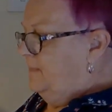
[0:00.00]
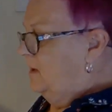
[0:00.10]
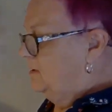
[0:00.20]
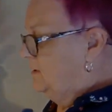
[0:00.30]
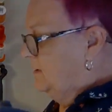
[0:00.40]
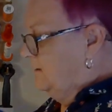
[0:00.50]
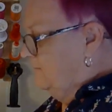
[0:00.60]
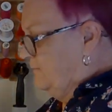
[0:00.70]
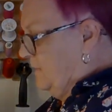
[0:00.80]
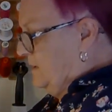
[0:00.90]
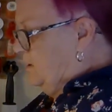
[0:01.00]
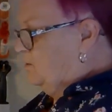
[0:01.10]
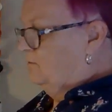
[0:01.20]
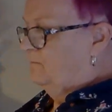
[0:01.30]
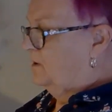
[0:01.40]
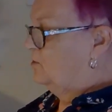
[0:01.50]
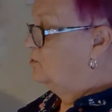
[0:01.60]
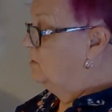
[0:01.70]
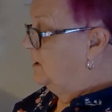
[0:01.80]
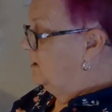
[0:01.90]
I didn't have any I
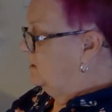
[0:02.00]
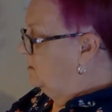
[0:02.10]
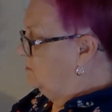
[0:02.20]
couldn't get any